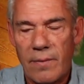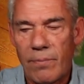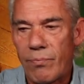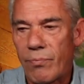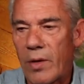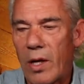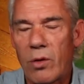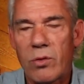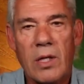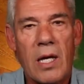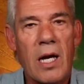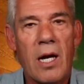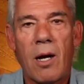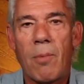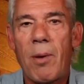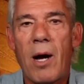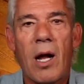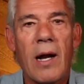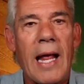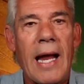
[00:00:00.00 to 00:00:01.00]
They don't care
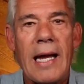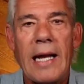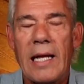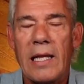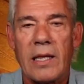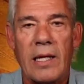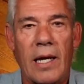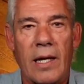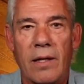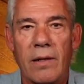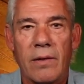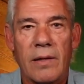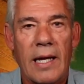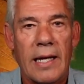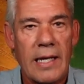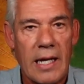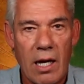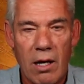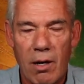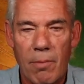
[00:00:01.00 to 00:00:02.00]
about anything. They
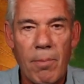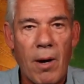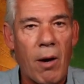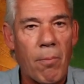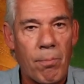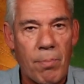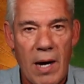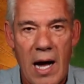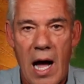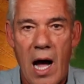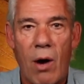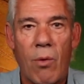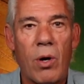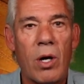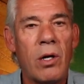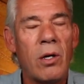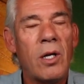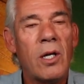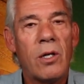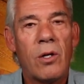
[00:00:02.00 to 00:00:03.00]
care about
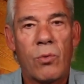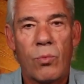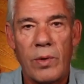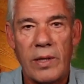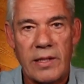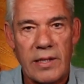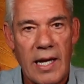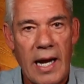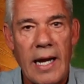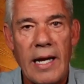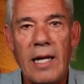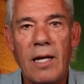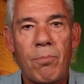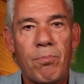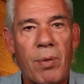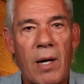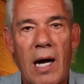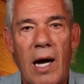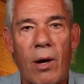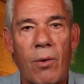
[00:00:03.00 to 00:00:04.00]
power, retaining
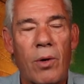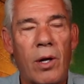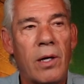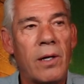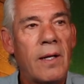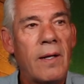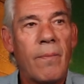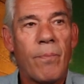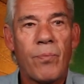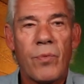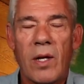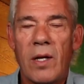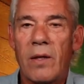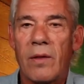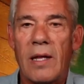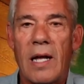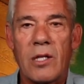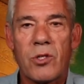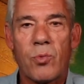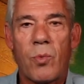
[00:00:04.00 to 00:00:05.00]
power.
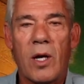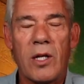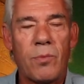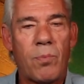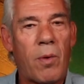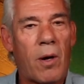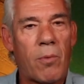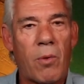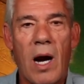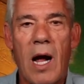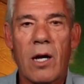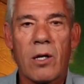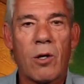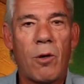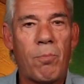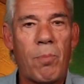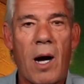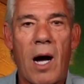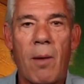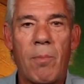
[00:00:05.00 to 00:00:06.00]
That's why Barack
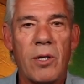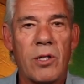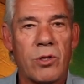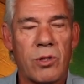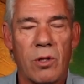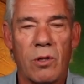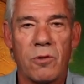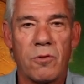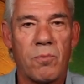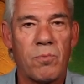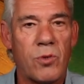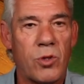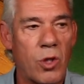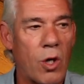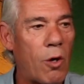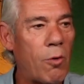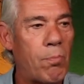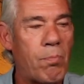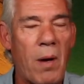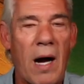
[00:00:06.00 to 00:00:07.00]
Obama chose
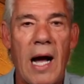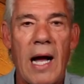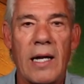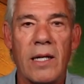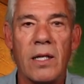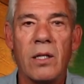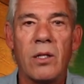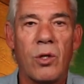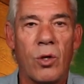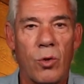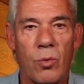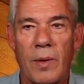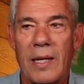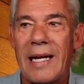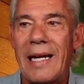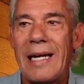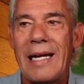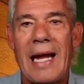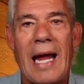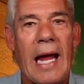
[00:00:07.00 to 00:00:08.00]
Joe Biden, whom
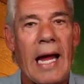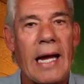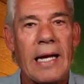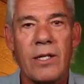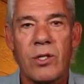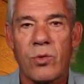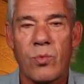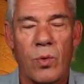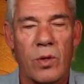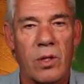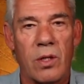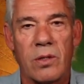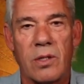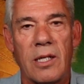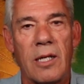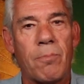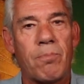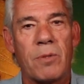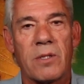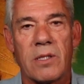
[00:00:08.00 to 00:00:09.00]
he hates with the
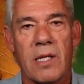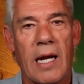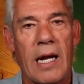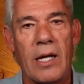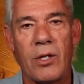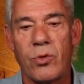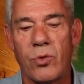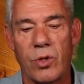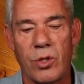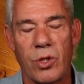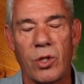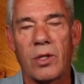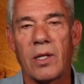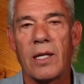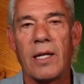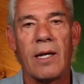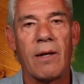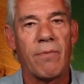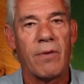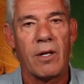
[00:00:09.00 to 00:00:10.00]
deepest hatred you
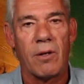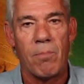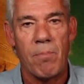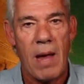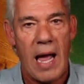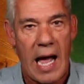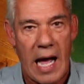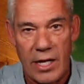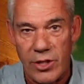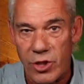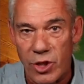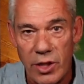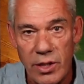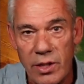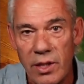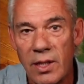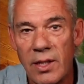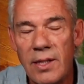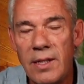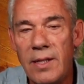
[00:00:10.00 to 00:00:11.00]
can even imagine.